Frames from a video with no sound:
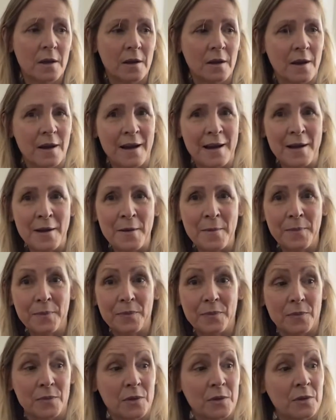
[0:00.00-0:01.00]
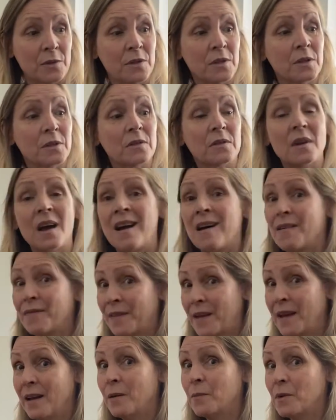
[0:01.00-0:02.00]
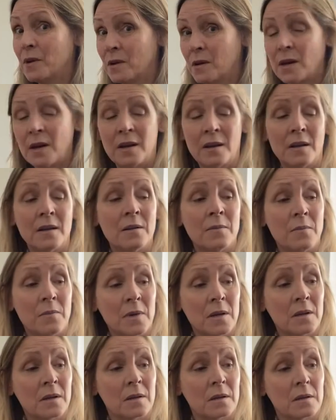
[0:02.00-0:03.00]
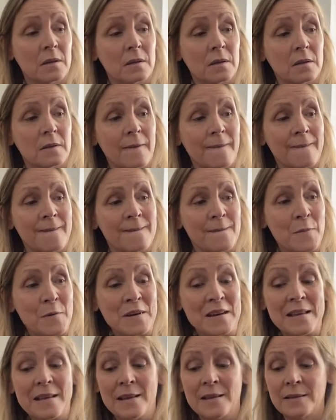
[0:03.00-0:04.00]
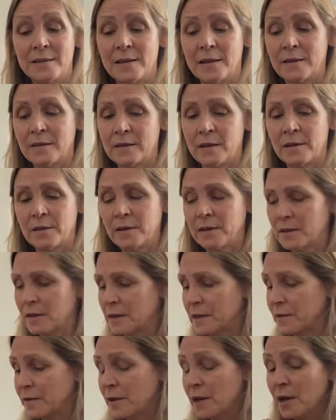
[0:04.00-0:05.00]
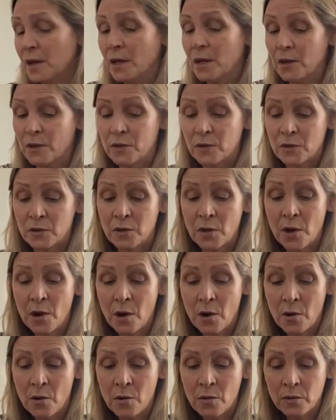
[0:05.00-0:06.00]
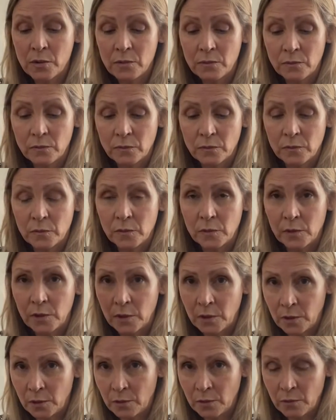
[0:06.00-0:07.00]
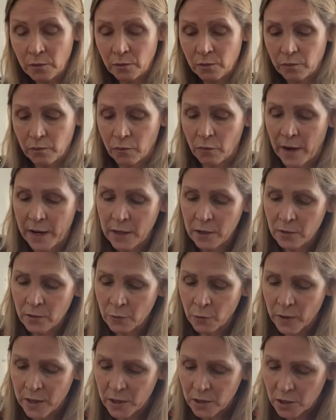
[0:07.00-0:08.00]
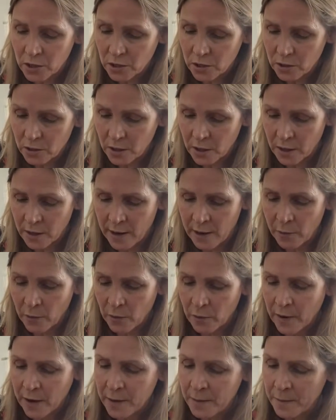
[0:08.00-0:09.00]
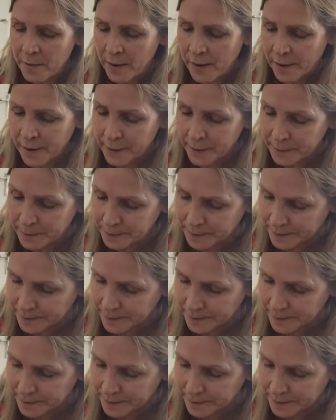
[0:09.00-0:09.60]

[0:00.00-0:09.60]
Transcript: I'm just off camera. I am putting incense on the sleeve. So you write your wish and I will write mine.